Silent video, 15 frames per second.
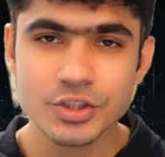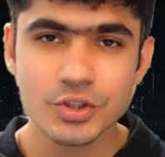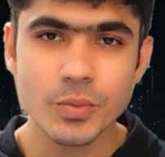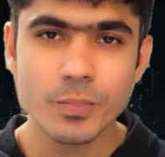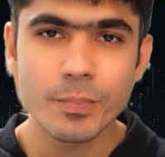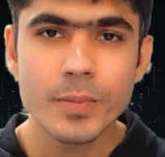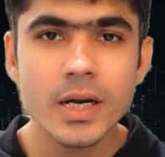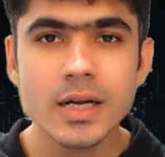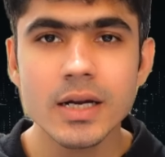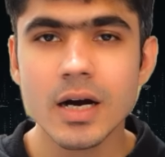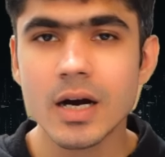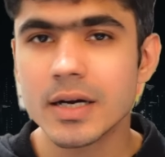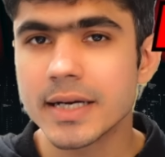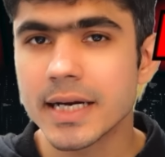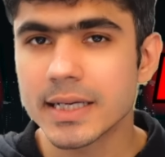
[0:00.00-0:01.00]
to build
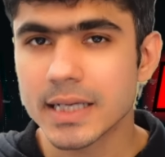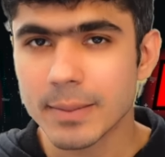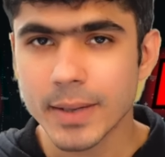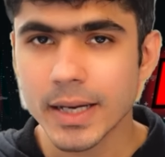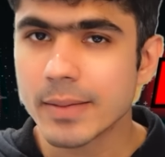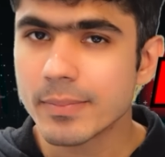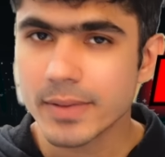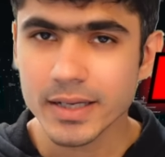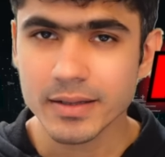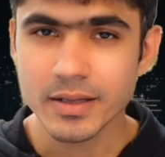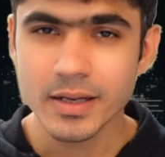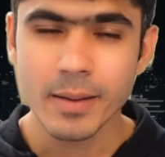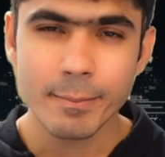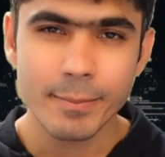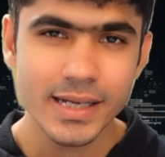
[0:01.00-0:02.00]
a data pipeline.
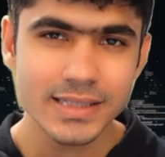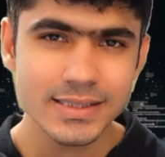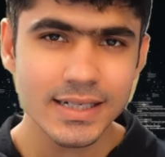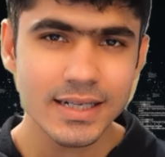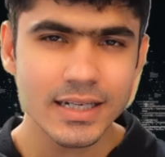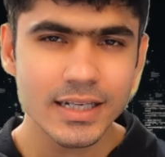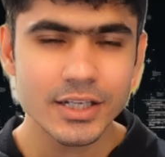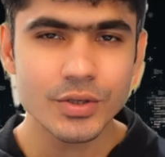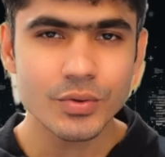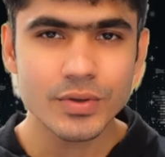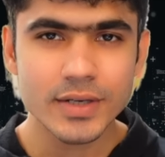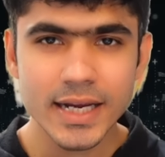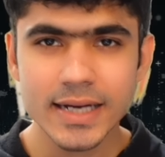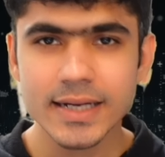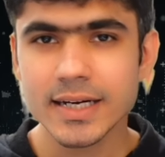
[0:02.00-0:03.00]
Basically, you
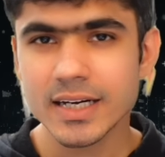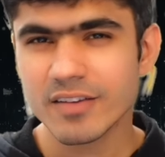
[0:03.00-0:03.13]
take data